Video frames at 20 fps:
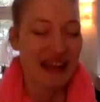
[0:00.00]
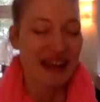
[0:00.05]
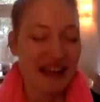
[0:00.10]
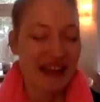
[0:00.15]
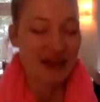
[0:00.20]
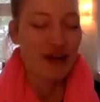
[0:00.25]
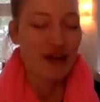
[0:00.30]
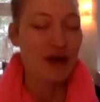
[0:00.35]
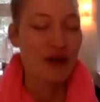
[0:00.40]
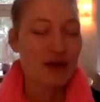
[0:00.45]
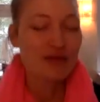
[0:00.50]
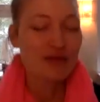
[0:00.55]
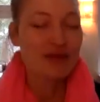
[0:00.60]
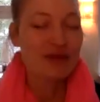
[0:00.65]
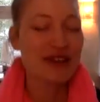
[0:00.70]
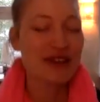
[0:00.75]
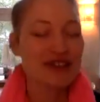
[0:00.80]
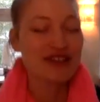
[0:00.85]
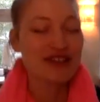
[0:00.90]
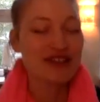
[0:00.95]
And don't
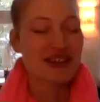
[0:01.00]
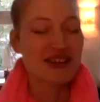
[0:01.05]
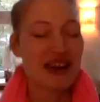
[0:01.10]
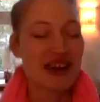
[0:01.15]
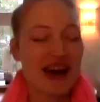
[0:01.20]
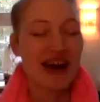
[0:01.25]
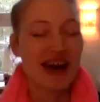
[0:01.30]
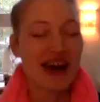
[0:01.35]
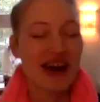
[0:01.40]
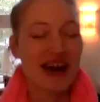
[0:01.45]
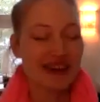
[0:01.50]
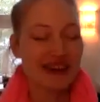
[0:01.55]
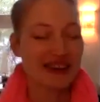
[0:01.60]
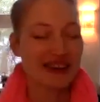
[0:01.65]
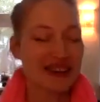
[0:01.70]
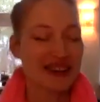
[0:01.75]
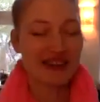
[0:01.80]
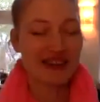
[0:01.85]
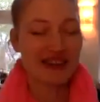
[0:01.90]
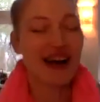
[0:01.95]
be shy
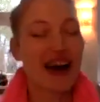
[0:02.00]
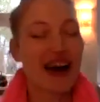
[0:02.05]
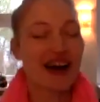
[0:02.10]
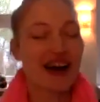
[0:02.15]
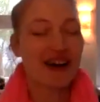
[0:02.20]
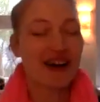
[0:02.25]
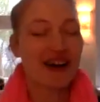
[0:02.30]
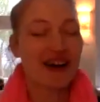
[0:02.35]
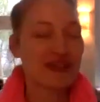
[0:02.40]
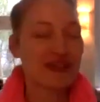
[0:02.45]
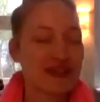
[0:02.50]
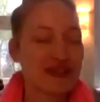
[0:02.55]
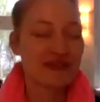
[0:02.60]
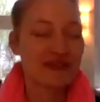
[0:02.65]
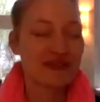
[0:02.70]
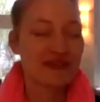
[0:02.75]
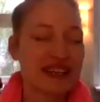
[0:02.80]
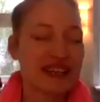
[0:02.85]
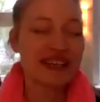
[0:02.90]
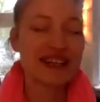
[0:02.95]
around
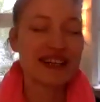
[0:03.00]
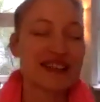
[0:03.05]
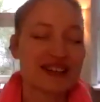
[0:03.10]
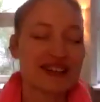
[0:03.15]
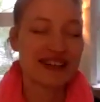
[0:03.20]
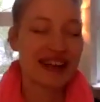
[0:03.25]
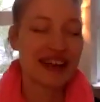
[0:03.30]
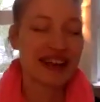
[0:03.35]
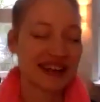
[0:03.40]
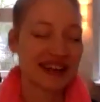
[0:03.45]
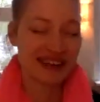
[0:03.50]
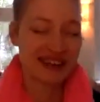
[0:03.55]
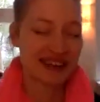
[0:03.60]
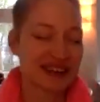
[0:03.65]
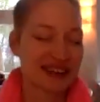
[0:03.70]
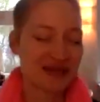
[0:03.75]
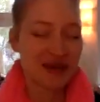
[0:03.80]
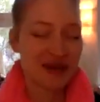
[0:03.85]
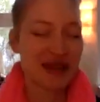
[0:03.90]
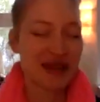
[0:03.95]
feeling connected.
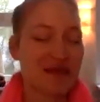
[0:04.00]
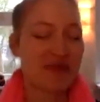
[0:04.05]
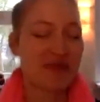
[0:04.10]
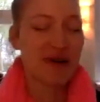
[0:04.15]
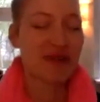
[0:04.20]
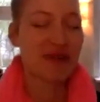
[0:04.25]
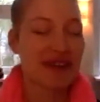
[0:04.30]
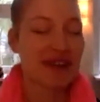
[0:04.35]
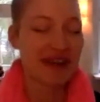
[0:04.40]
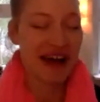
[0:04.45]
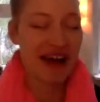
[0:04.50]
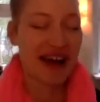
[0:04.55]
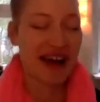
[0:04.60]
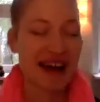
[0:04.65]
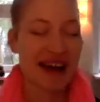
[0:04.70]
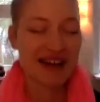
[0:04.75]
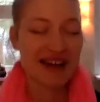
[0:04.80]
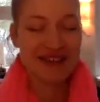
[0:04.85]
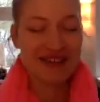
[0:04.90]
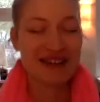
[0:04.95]
We are more than
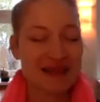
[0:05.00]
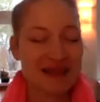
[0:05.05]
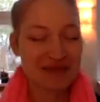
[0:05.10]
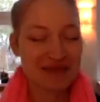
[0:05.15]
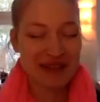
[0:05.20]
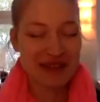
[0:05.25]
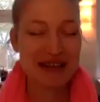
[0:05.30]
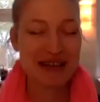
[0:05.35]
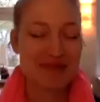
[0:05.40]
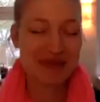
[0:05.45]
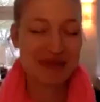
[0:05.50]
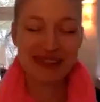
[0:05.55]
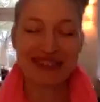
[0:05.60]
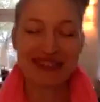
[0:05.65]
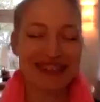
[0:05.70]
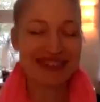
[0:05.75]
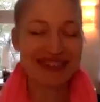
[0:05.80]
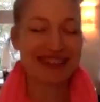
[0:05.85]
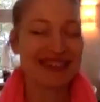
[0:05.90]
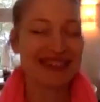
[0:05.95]
100 people
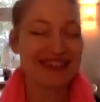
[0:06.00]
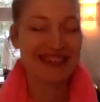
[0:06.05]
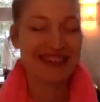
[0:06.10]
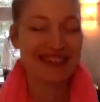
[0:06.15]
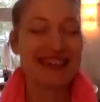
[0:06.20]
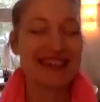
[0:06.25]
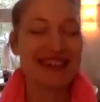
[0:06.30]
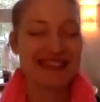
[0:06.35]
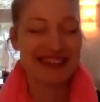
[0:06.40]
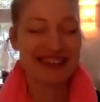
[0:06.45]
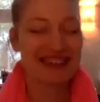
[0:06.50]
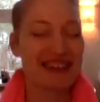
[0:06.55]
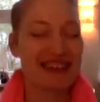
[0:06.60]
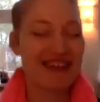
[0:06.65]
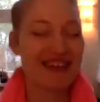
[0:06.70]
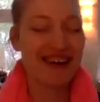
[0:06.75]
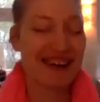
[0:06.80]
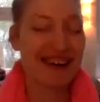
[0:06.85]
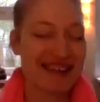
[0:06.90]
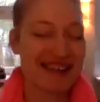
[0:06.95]
here. That's a
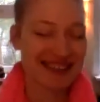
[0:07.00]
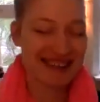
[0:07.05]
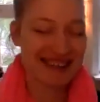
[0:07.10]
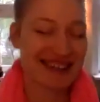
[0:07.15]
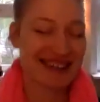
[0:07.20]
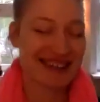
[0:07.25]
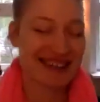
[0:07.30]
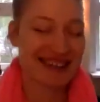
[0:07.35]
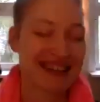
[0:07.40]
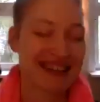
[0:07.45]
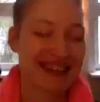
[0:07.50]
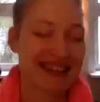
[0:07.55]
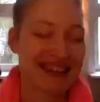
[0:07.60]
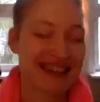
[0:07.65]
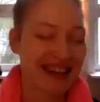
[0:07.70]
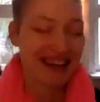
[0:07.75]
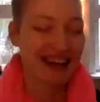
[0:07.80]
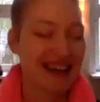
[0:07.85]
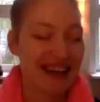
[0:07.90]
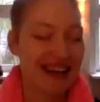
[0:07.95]
lot.
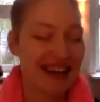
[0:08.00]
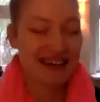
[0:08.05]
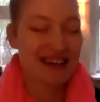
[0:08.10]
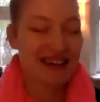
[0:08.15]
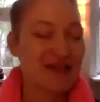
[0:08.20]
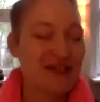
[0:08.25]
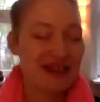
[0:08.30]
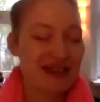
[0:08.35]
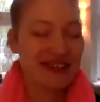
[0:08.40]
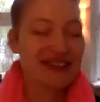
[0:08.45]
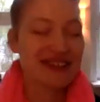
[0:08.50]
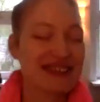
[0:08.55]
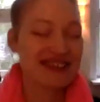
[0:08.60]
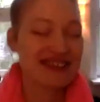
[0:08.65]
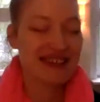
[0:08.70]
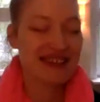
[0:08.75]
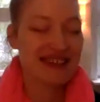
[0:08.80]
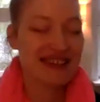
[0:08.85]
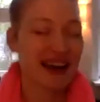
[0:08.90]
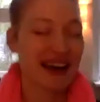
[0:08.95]
And you are
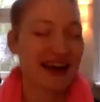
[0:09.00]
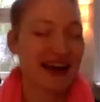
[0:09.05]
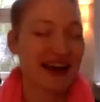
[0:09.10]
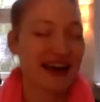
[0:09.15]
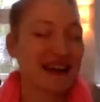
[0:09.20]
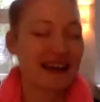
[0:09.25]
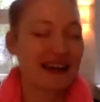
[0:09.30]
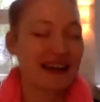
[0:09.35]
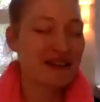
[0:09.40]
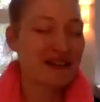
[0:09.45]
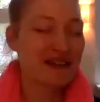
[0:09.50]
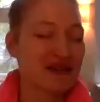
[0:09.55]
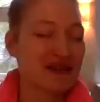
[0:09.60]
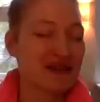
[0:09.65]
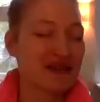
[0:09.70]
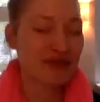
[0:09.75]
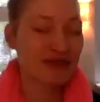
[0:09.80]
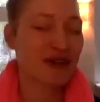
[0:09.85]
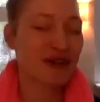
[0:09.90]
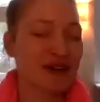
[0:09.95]
designed
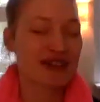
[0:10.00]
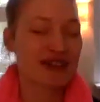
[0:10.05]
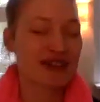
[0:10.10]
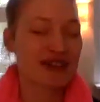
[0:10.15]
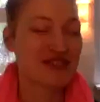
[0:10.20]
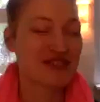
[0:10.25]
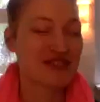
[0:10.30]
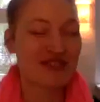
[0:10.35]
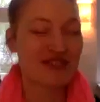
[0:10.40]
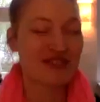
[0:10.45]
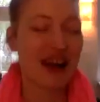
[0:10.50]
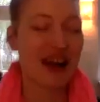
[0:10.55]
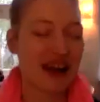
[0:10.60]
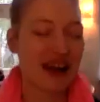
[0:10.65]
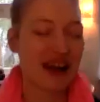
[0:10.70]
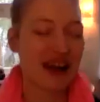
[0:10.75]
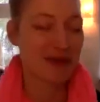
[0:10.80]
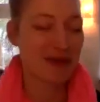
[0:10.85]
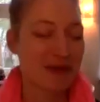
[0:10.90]
for a tribe.